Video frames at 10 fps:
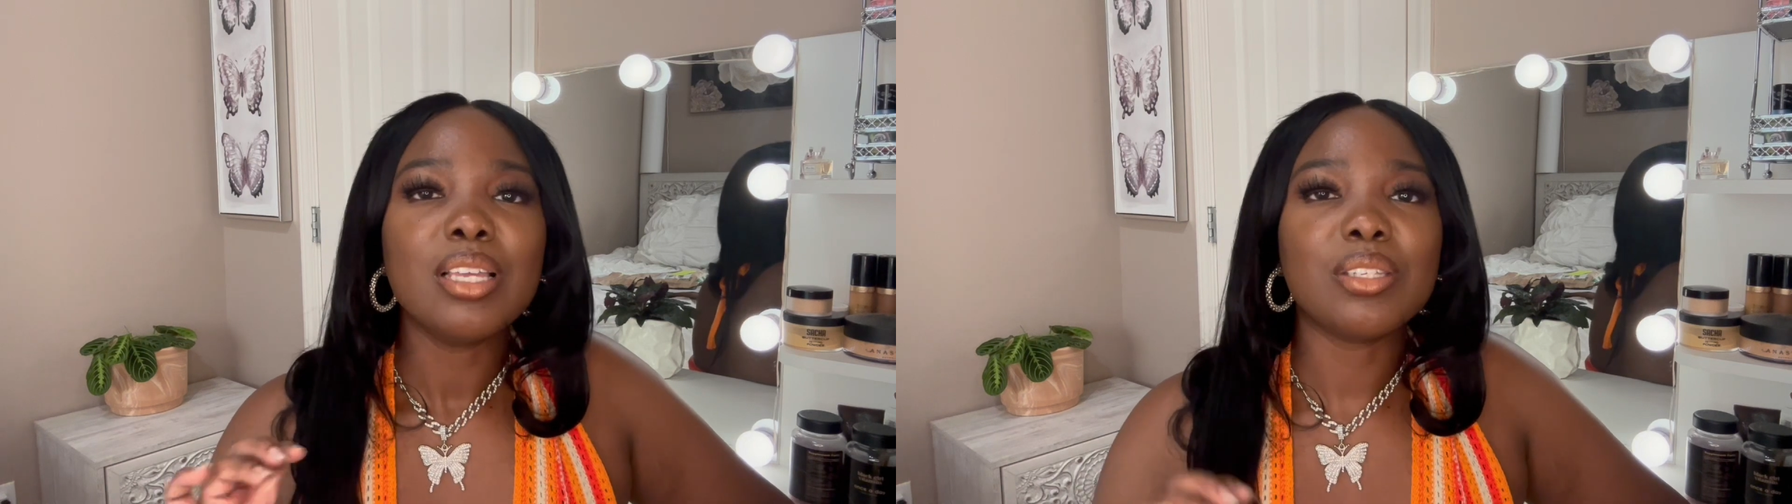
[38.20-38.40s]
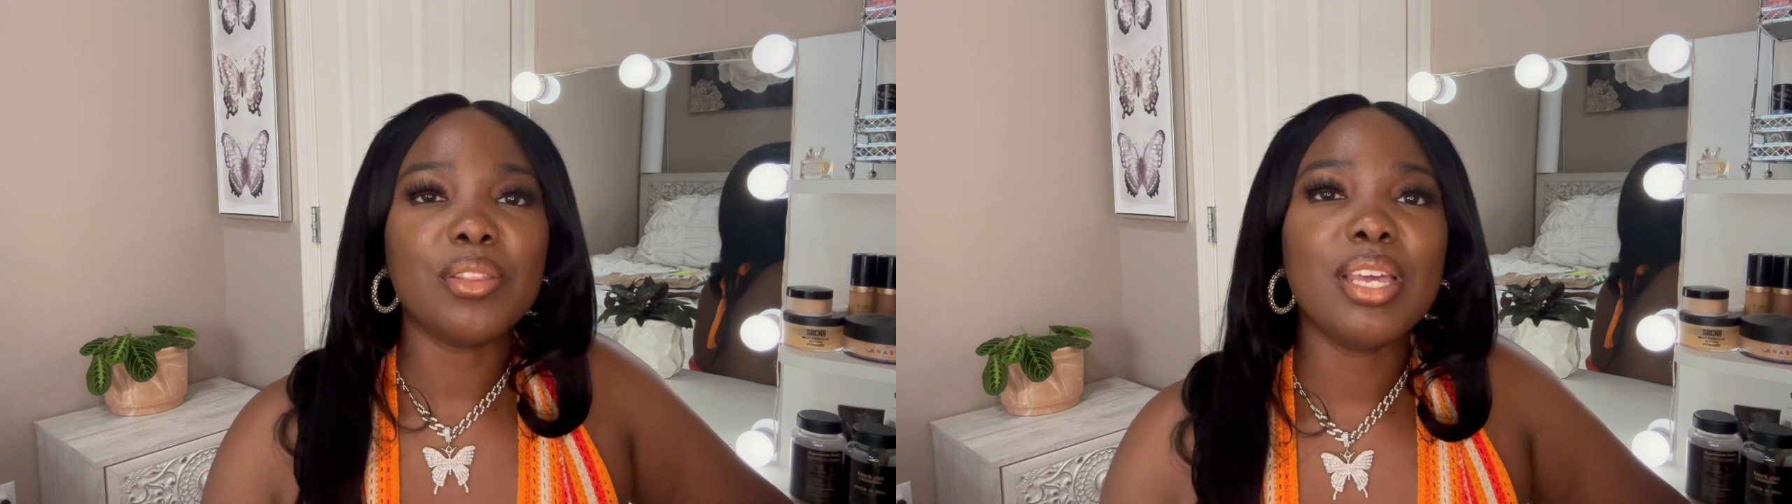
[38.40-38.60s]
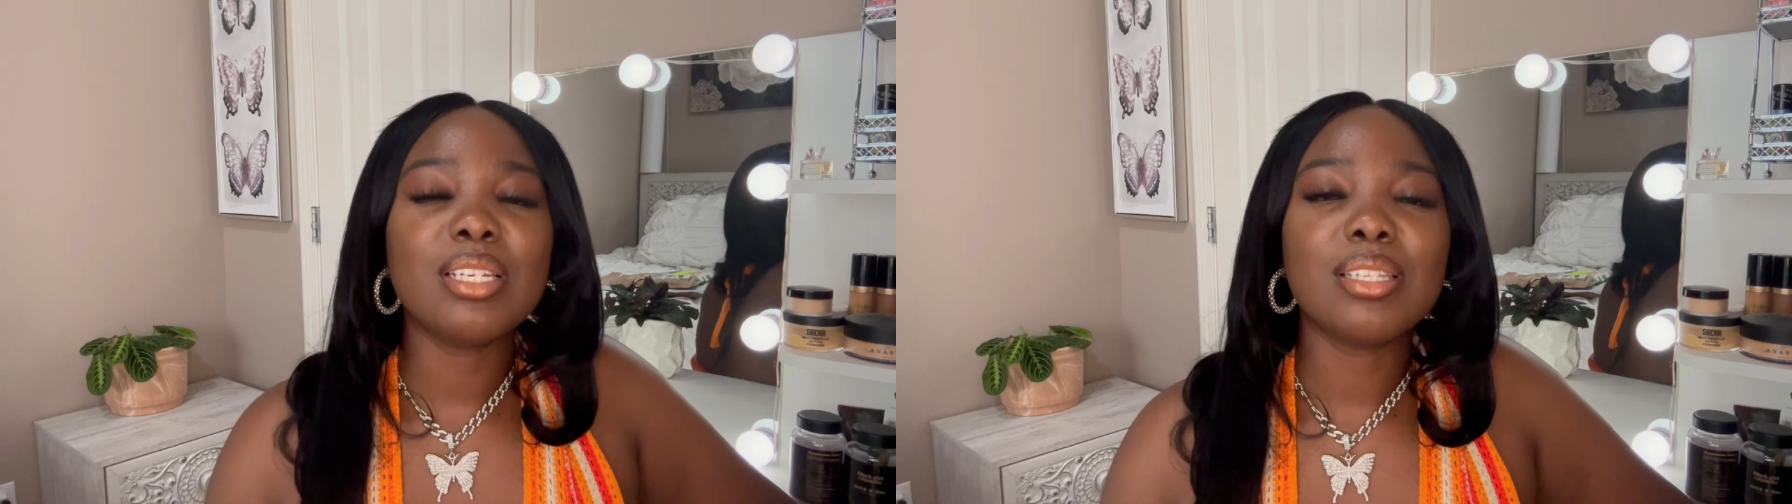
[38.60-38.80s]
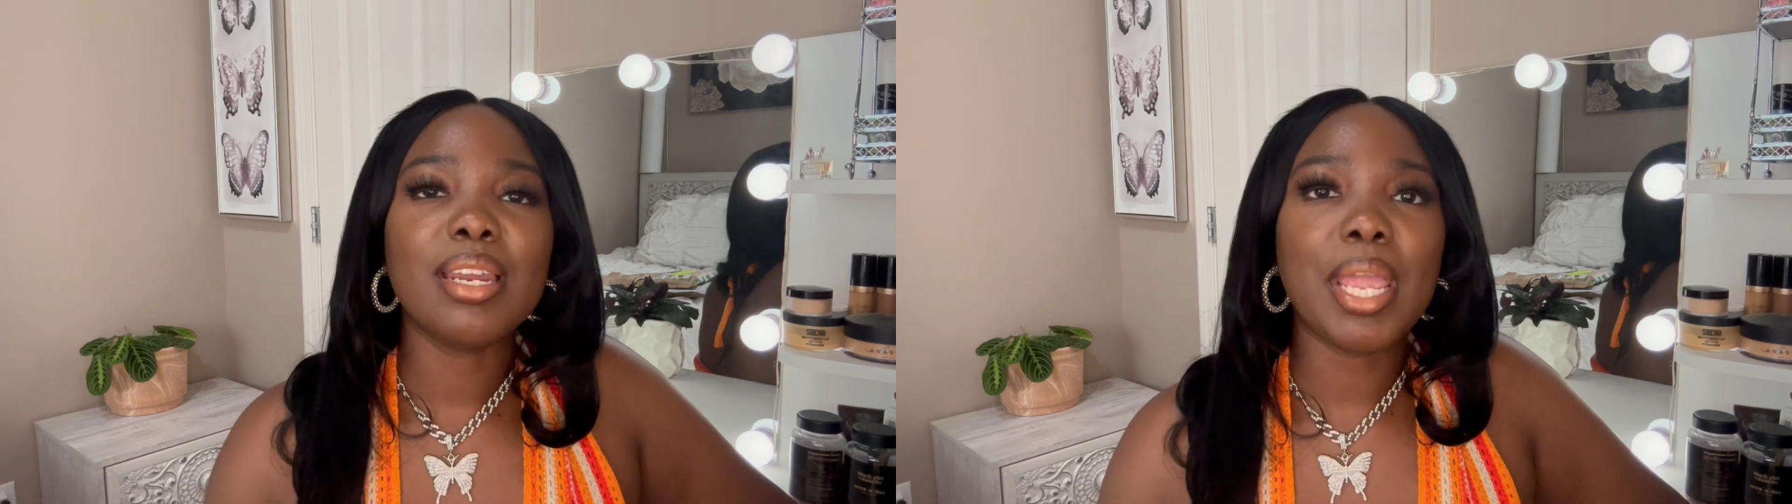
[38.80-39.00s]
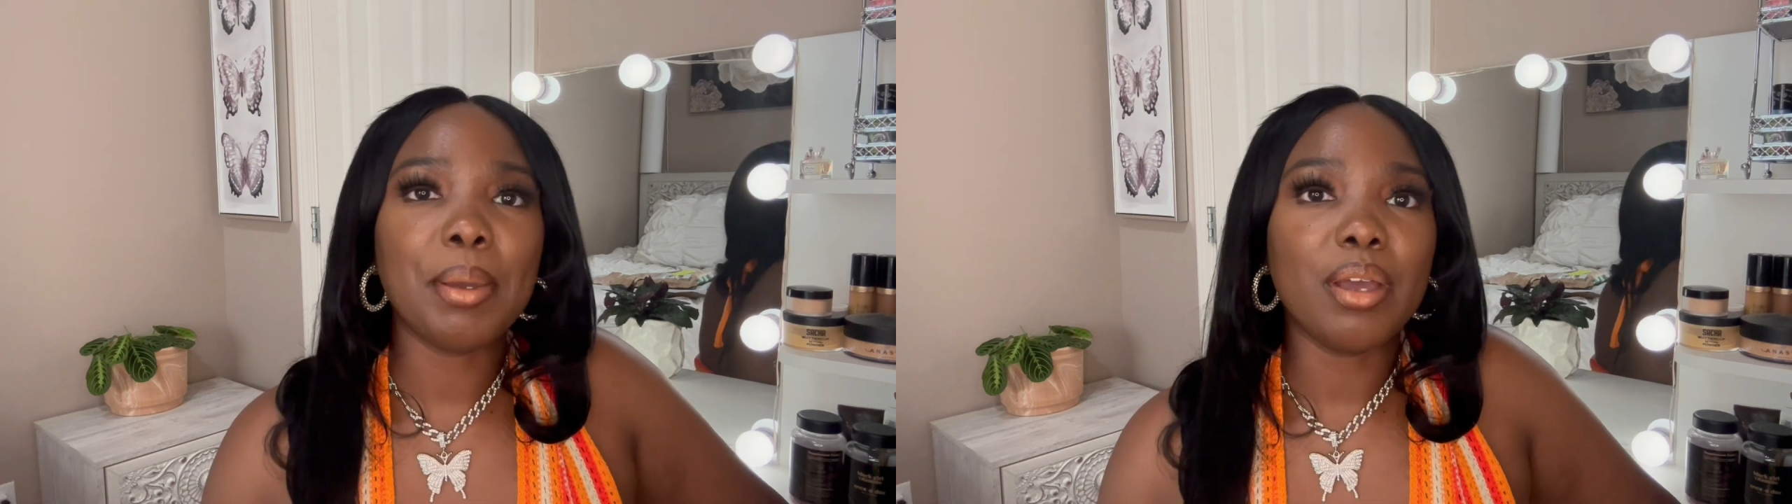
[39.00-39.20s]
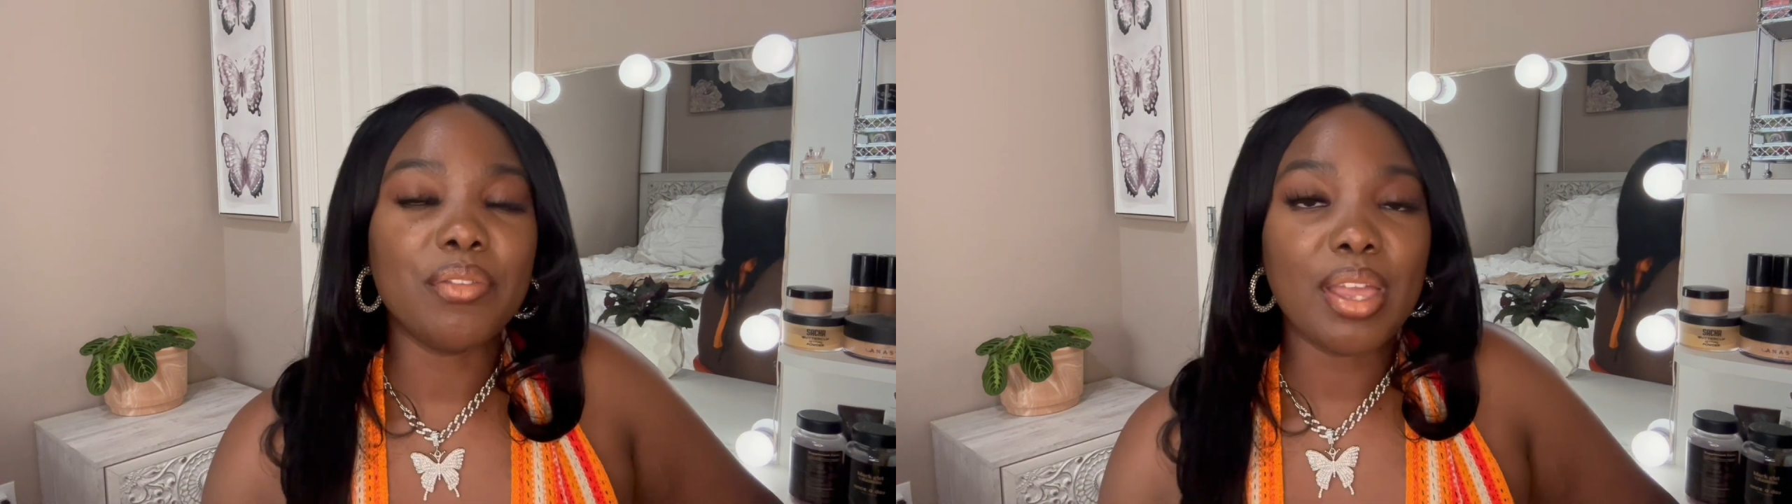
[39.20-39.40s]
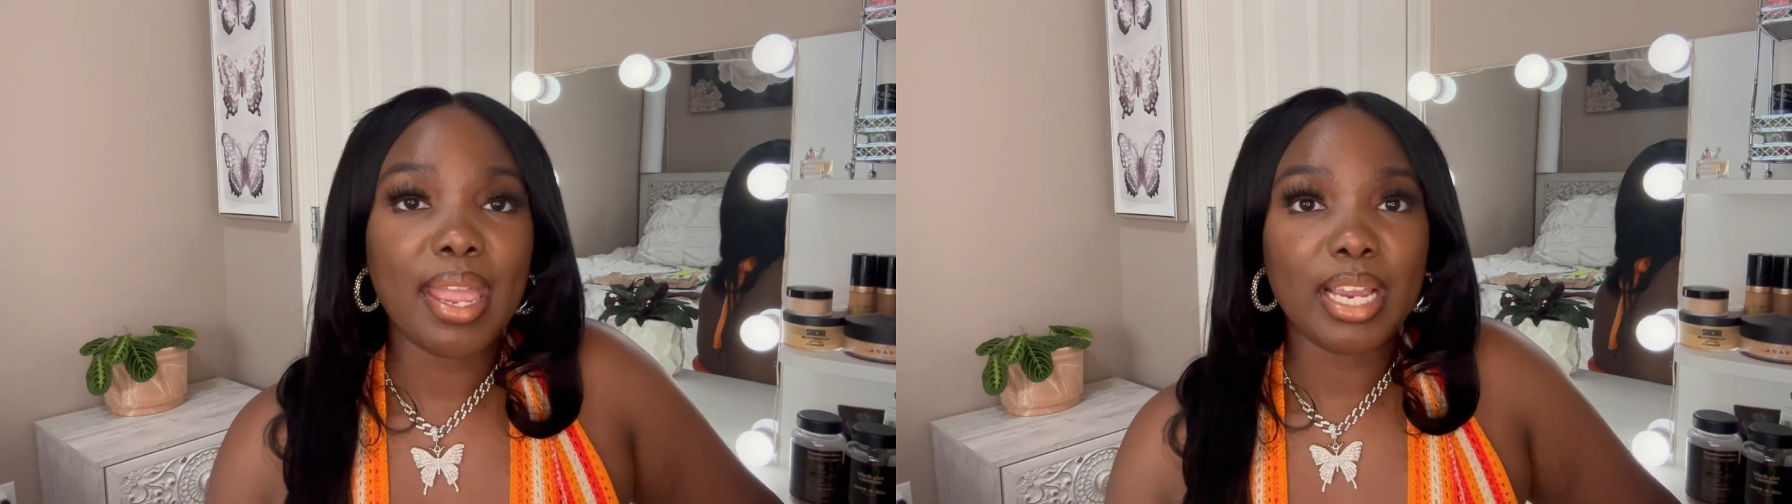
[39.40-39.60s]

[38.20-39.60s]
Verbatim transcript: So that is the name of the